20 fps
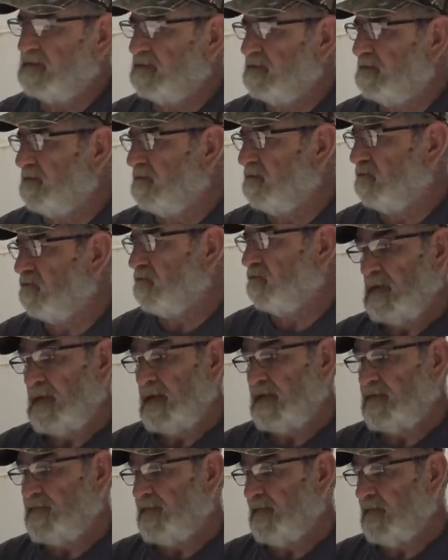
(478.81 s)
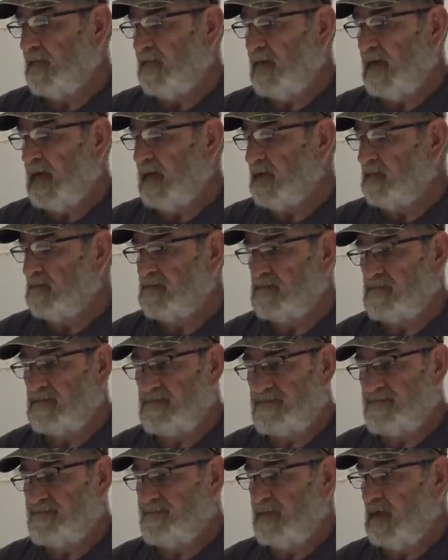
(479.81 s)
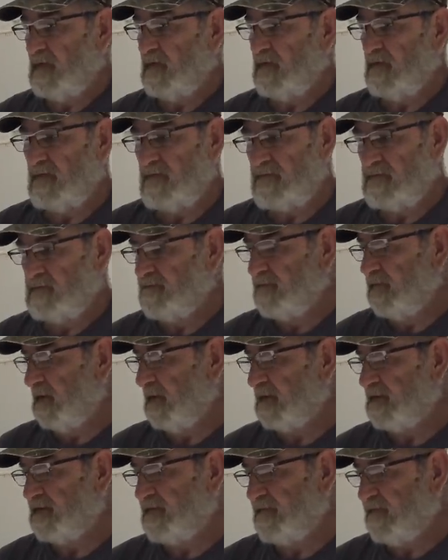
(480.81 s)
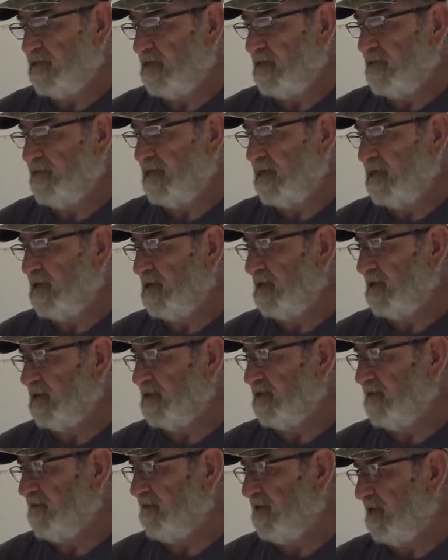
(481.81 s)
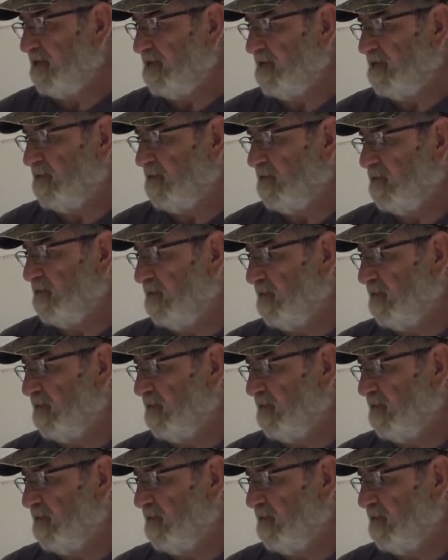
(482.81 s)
And it's been great. No bugs have come in unless I've had the door